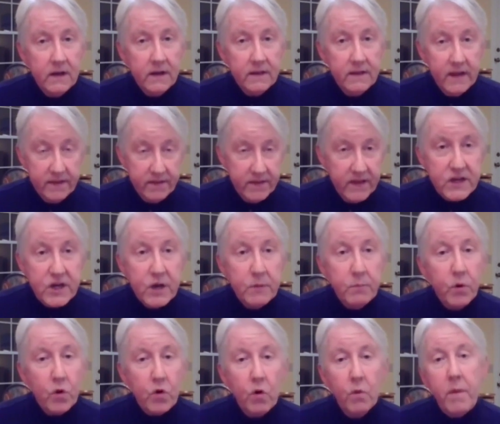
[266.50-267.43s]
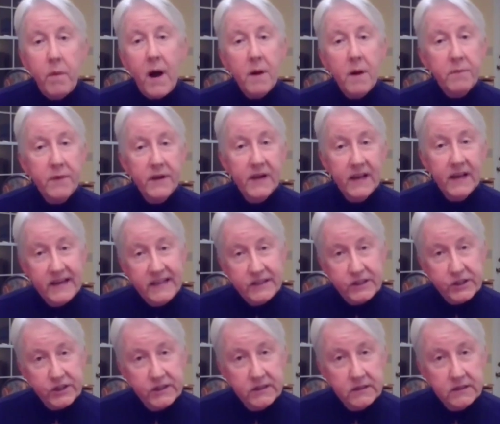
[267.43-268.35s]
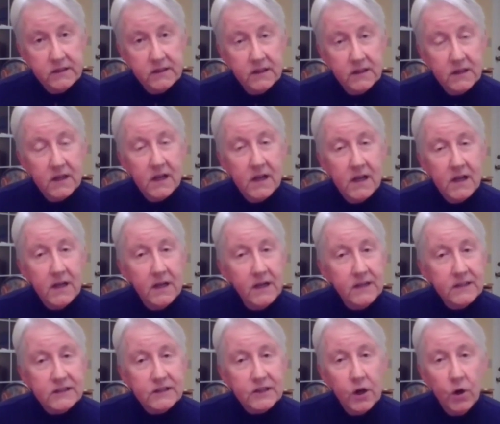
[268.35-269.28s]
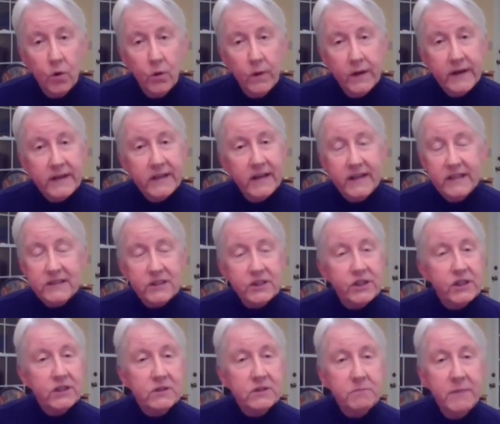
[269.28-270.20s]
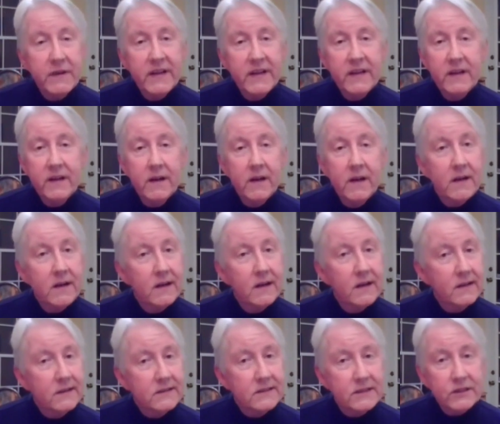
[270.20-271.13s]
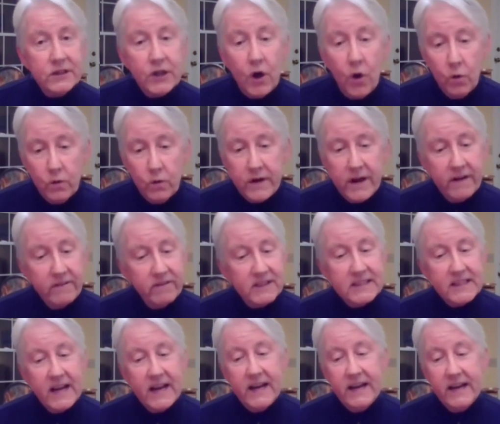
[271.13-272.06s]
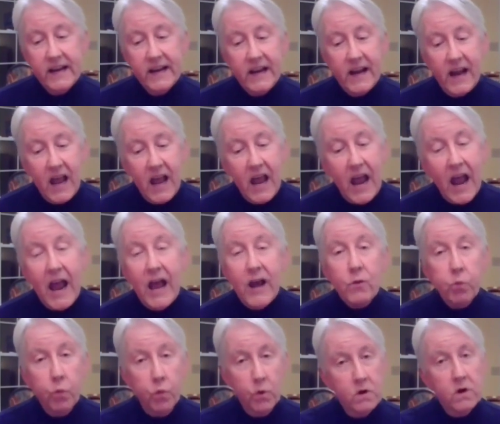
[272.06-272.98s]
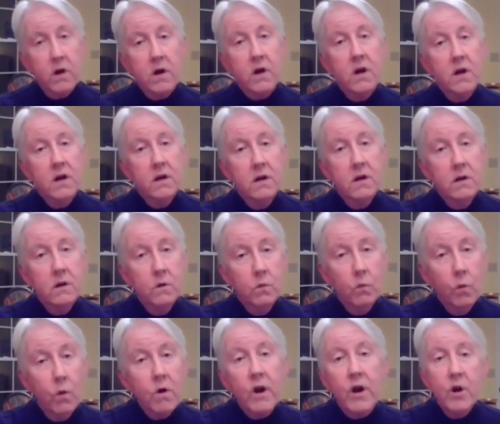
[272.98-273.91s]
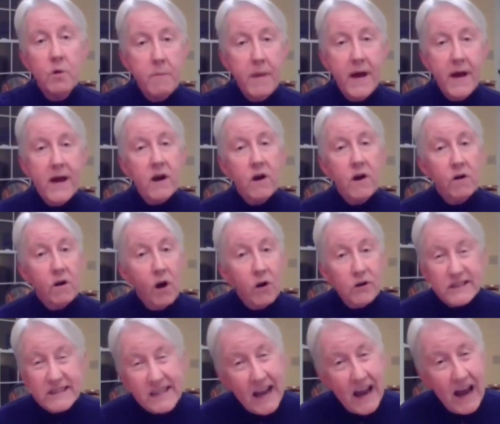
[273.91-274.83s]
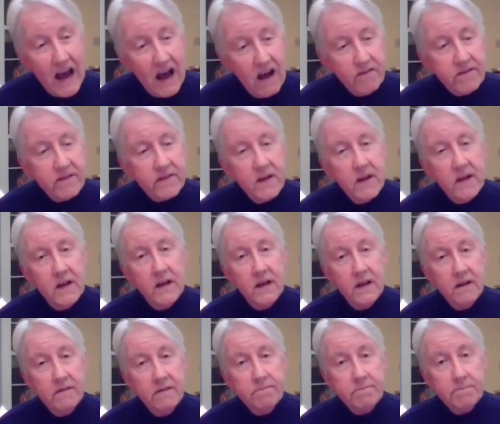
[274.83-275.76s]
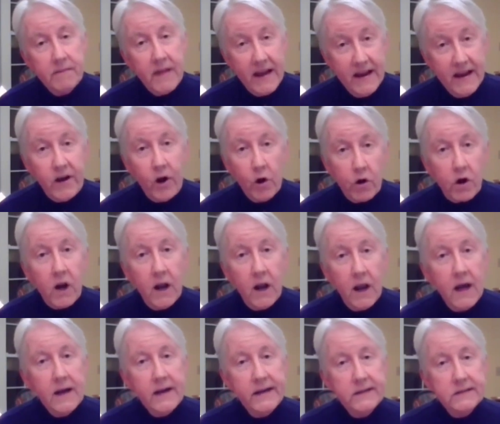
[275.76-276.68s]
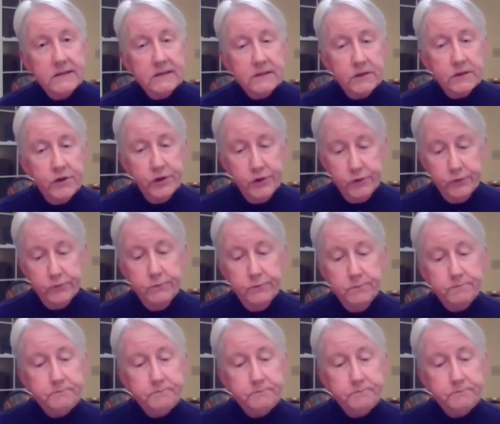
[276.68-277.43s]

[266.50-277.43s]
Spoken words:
than the typical population. So it's just been so devastating at work, worrying about our staff and our clients too.